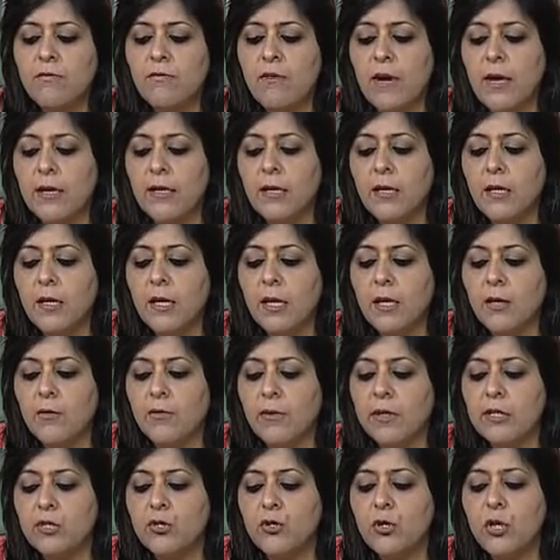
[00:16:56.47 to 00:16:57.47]
finally and
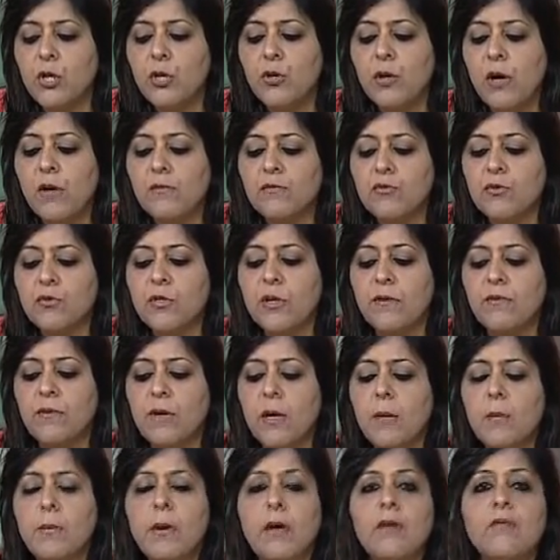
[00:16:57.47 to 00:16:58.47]
eventually you have to develop